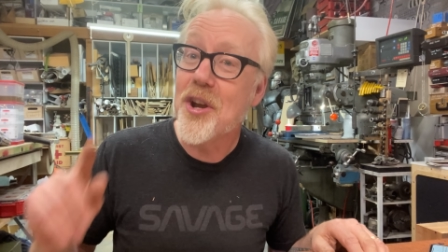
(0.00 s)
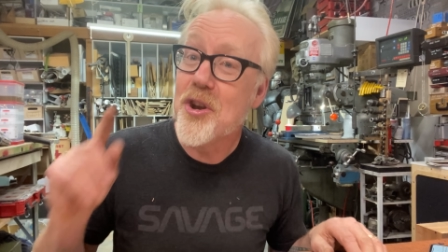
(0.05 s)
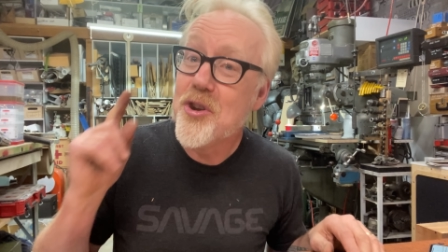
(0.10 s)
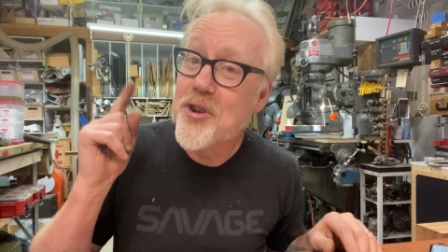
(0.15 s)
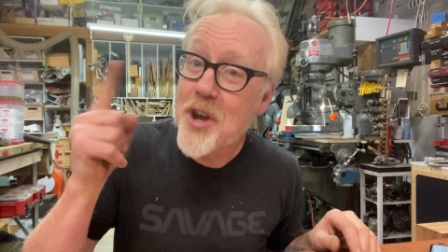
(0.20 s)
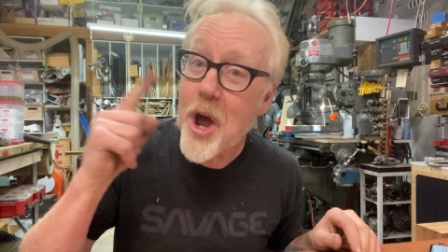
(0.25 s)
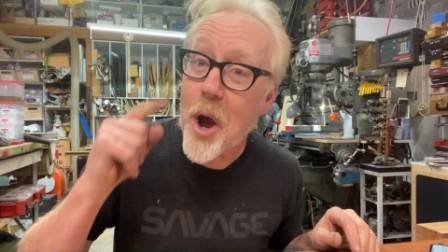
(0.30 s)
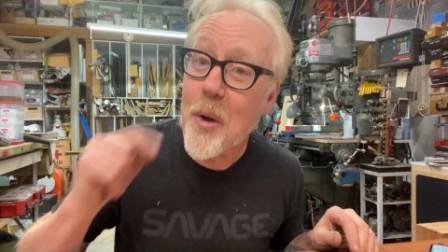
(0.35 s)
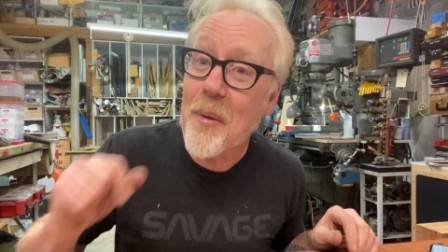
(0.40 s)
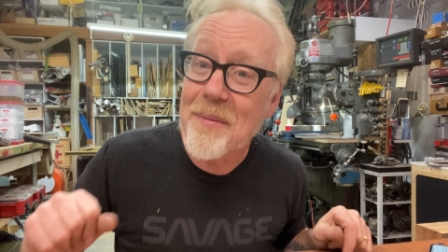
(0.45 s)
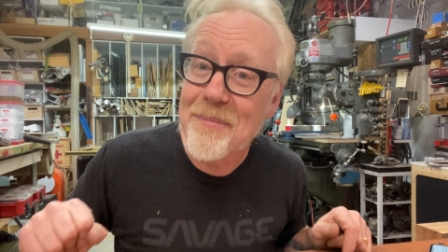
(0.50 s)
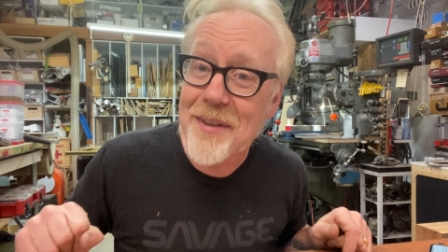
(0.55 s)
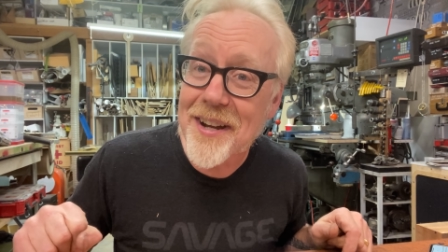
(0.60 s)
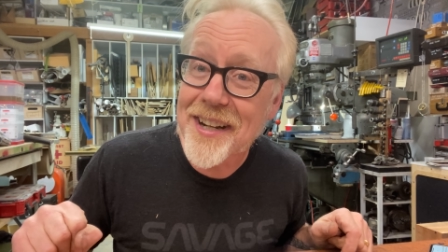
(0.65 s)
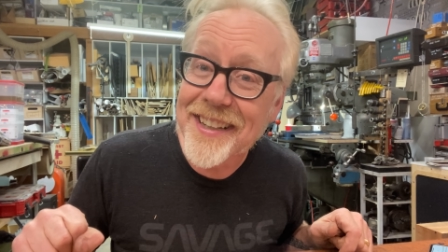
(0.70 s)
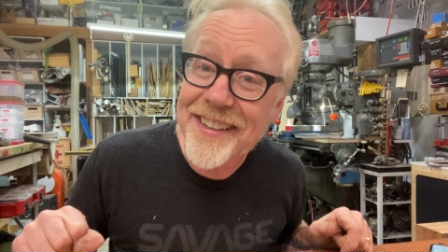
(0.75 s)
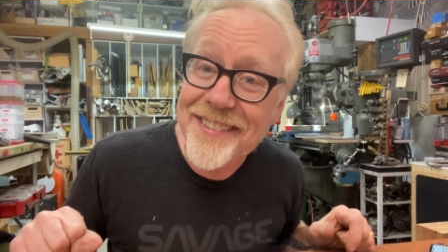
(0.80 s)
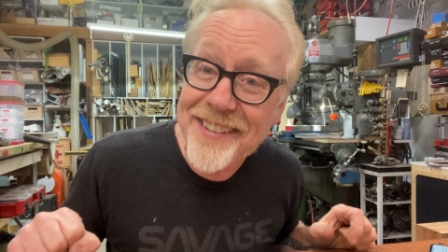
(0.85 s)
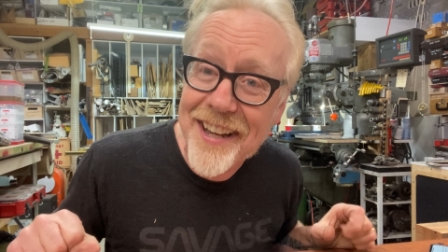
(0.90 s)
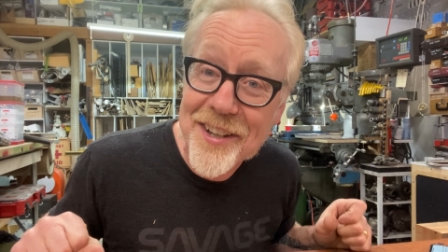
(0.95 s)
No, I'm not
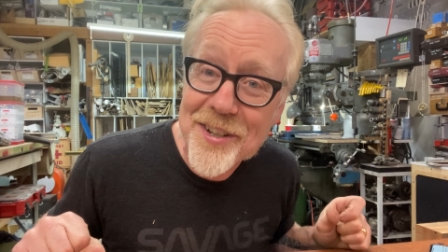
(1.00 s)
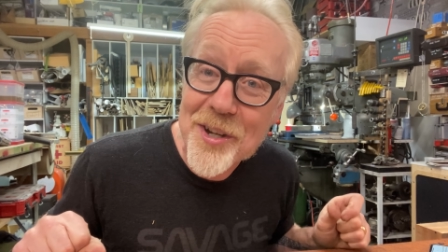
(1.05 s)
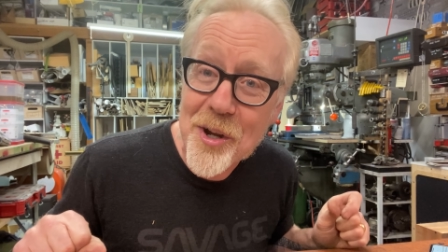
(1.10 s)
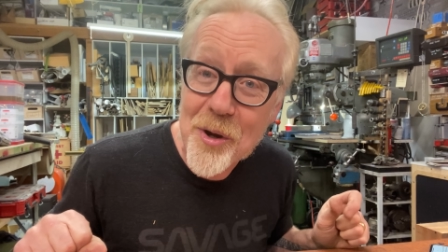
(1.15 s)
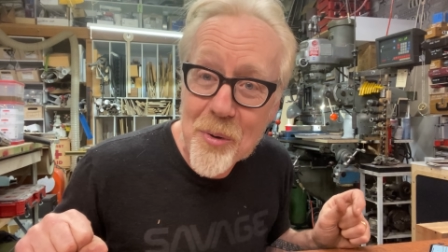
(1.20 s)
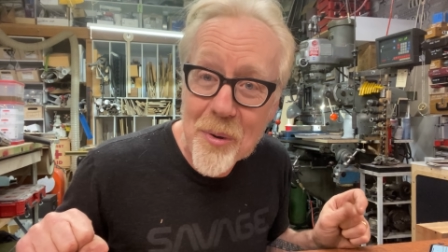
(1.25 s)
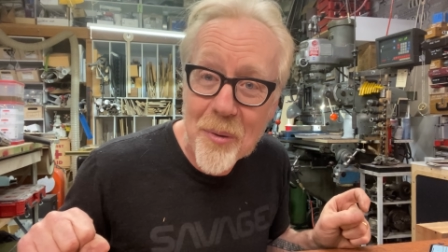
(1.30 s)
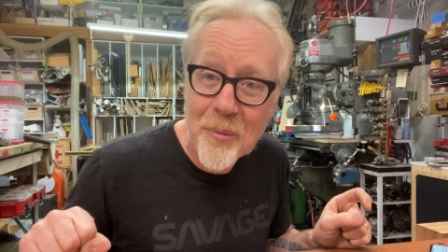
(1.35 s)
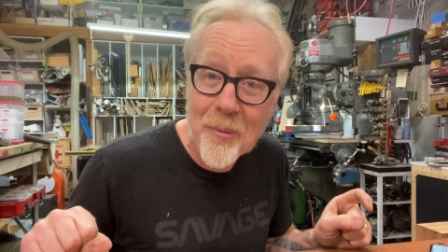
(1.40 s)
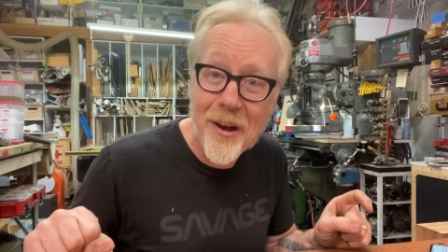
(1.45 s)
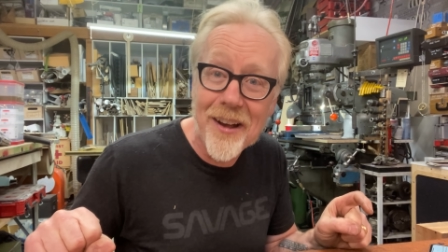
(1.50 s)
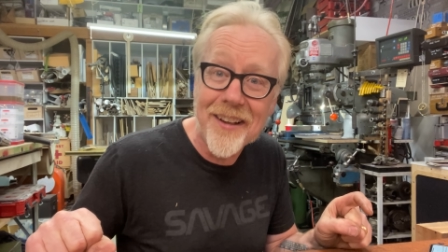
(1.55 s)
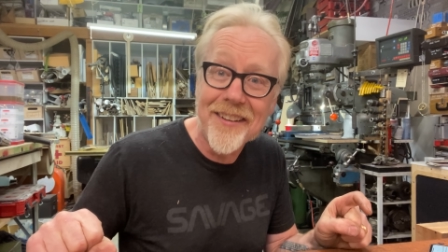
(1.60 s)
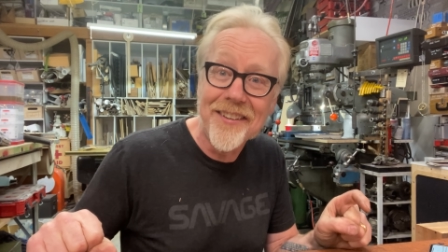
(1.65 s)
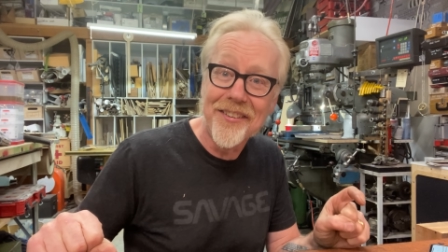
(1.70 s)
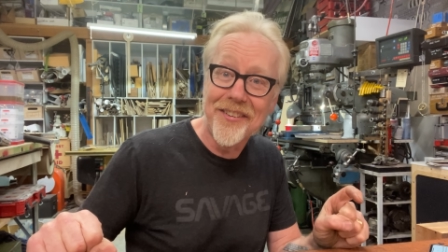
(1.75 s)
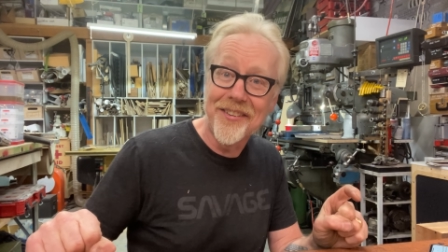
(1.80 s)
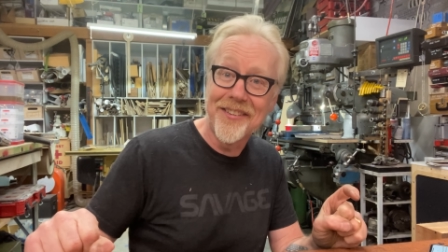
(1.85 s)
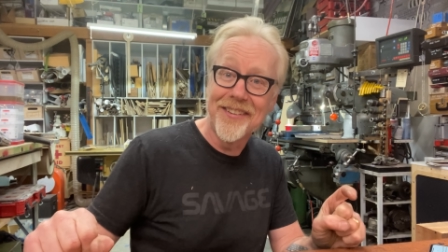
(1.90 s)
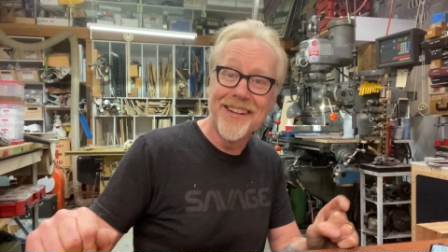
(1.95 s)
going to tell you who it
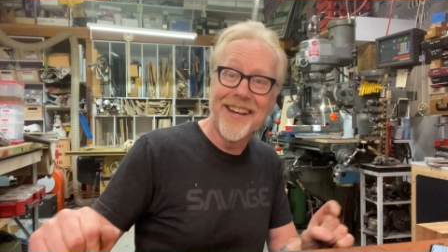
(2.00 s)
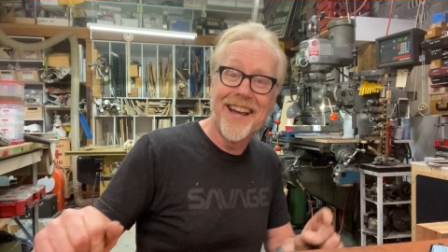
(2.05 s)
was.